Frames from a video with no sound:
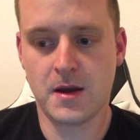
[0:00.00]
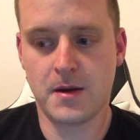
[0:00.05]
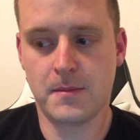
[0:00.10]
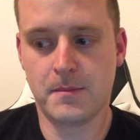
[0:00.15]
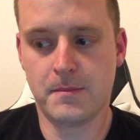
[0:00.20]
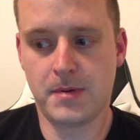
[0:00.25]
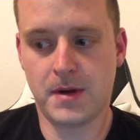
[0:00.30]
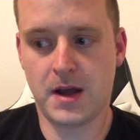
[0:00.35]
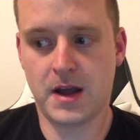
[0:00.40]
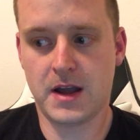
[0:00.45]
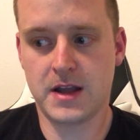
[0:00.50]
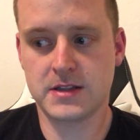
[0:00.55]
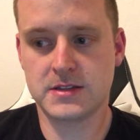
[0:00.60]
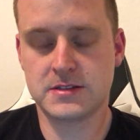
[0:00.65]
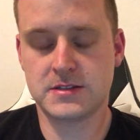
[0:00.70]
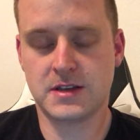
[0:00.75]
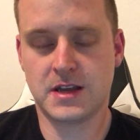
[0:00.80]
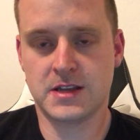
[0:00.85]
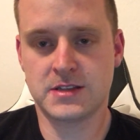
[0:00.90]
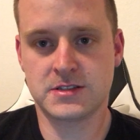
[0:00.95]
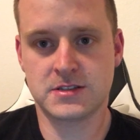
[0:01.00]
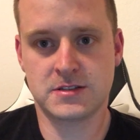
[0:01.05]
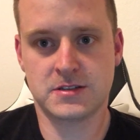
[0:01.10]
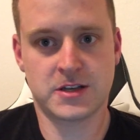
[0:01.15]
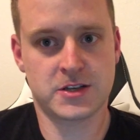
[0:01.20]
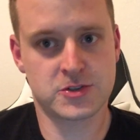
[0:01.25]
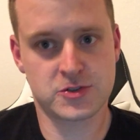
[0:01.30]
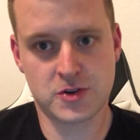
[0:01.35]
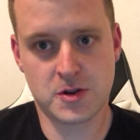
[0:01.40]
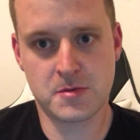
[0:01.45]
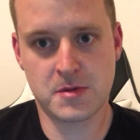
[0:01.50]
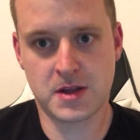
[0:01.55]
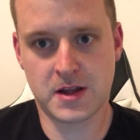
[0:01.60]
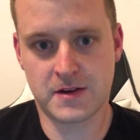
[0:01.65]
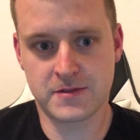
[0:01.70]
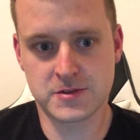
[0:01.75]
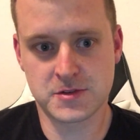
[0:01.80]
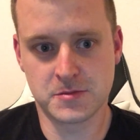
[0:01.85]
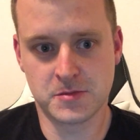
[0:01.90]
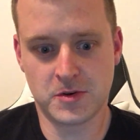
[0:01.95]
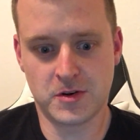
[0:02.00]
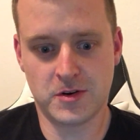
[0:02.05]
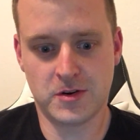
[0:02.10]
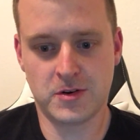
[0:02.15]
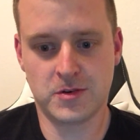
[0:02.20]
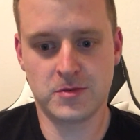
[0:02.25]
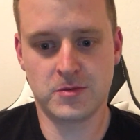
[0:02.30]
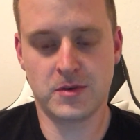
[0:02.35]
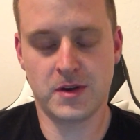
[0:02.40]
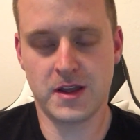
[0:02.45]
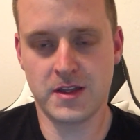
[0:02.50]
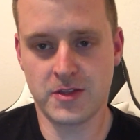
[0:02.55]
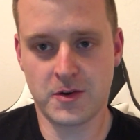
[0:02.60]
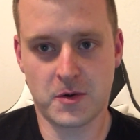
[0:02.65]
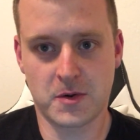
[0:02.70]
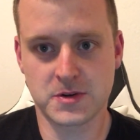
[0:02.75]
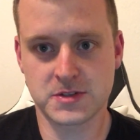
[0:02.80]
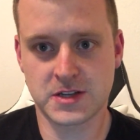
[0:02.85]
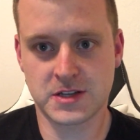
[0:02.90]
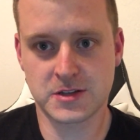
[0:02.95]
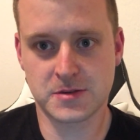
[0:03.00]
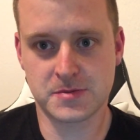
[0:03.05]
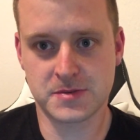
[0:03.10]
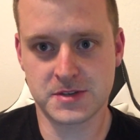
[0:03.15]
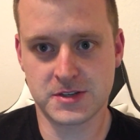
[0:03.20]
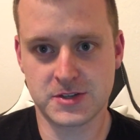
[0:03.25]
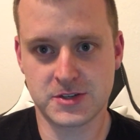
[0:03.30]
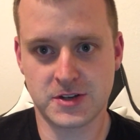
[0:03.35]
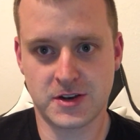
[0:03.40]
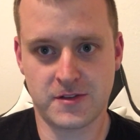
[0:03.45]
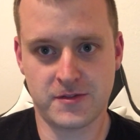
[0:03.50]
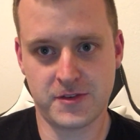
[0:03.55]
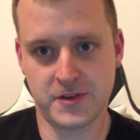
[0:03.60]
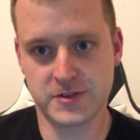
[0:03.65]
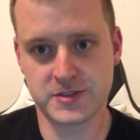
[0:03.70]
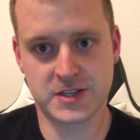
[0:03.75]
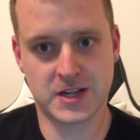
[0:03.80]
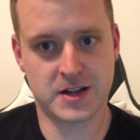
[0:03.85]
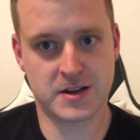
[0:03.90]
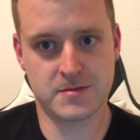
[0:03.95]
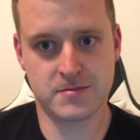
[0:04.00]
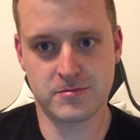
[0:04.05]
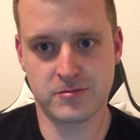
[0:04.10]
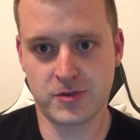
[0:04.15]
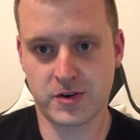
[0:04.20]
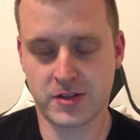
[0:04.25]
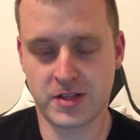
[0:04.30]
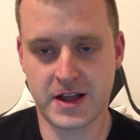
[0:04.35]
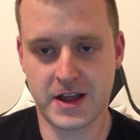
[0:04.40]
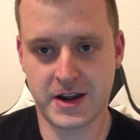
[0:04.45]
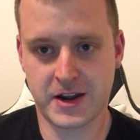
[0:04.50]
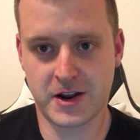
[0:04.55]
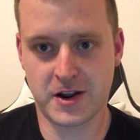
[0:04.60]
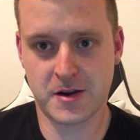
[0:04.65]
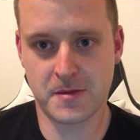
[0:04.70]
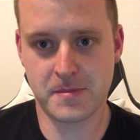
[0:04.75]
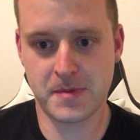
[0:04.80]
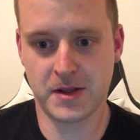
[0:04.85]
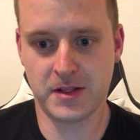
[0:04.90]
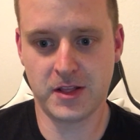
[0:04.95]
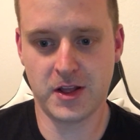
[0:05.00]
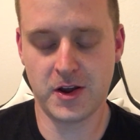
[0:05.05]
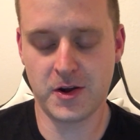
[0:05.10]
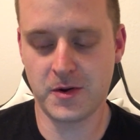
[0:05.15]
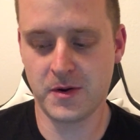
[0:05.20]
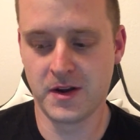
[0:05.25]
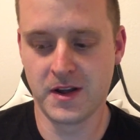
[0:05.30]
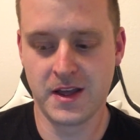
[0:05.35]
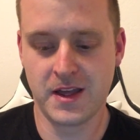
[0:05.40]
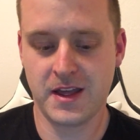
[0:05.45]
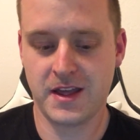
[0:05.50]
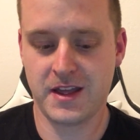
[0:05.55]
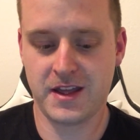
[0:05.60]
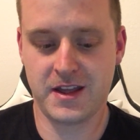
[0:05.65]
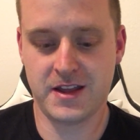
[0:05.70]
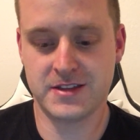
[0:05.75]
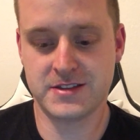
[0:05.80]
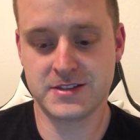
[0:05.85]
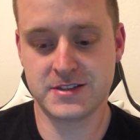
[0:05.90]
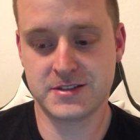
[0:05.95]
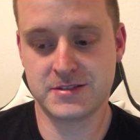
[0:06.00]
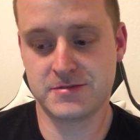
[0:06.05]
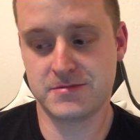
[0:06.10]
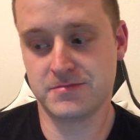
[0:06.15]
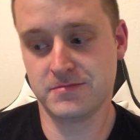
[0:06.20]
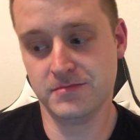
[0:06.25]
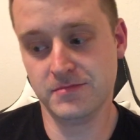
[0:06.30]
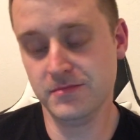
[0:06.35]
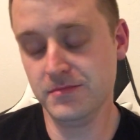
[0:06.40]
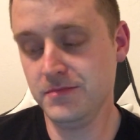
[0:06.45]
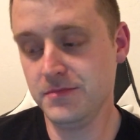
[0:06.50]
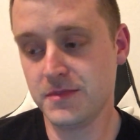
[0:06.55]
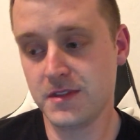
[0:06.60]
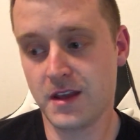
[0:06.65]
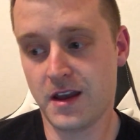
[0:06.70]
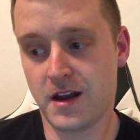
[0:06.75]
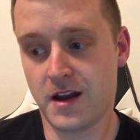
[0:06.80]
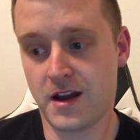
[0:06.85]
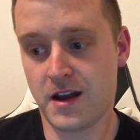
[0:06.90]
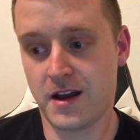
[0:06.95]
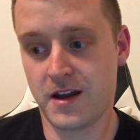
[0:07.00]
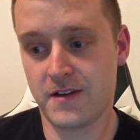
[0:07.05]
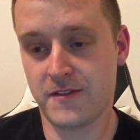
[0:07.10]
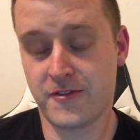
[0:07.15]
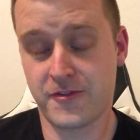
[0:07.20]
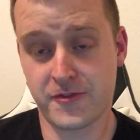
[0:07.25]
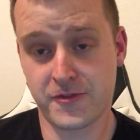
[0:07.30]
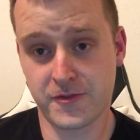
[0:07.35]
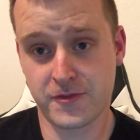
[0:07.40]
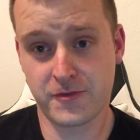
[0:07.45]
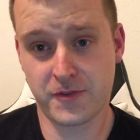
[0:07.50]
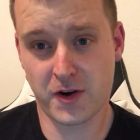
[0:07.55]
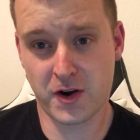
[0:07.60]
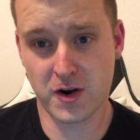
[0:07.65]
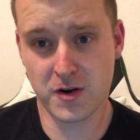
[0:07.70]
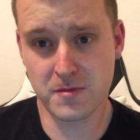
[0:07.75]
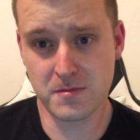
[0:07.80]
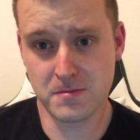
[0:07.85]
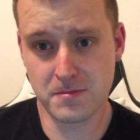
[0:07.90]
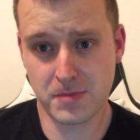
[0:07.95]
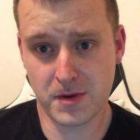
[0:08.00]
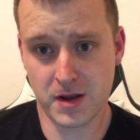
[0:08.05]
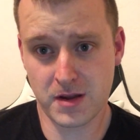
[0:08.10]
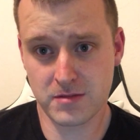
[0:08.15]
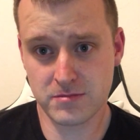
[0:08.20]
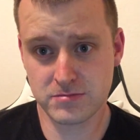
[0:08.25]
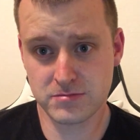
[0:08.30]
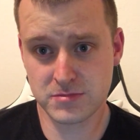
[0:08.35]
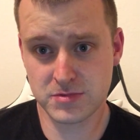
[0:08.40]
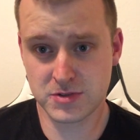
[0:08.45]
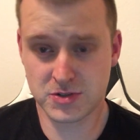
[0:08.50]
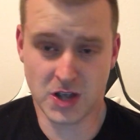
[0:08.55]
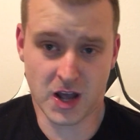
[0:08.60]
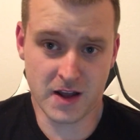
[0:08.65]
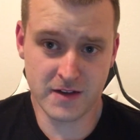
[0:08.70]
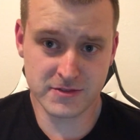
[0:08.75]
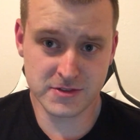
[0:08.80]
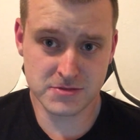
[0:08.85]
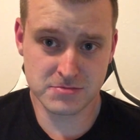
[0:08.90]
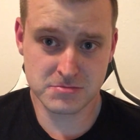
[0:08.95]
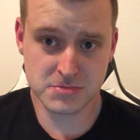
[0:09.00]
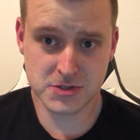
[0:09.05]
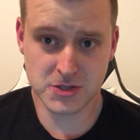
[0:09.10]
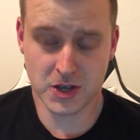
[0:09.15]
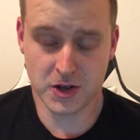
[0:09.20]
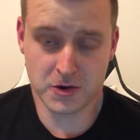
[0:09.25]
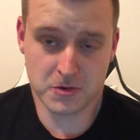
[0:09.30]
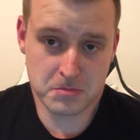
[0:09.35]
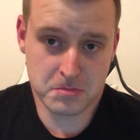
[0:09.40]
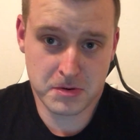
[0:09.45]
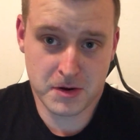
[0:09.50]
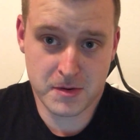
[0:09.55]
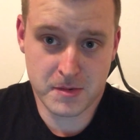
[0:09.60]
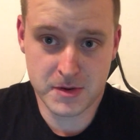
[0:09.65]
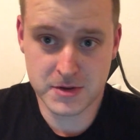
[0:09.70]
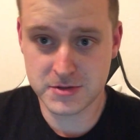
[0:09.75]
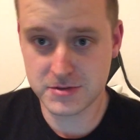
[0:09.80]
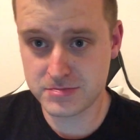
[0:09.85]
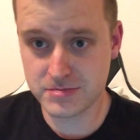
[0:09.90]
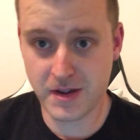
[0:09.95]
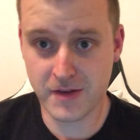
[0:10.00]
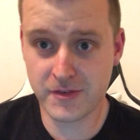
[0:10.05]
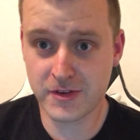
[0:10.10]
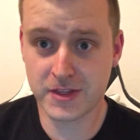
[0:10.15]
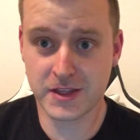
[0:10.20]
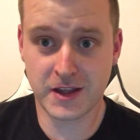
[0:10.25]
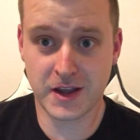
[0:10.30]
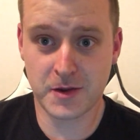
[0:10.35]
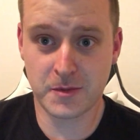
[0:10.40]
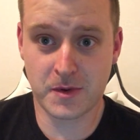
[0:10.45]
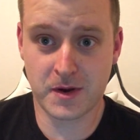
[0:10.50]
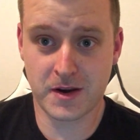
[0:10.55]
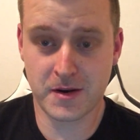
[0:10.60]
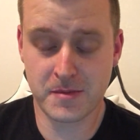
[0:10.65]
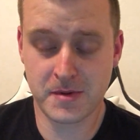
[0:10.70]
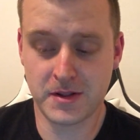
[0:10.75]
but it's extremely comfortable. In the horizontal position, it feels like I'm reclining on a pillow. It's firm but soft, so pretty much everything I'd want in a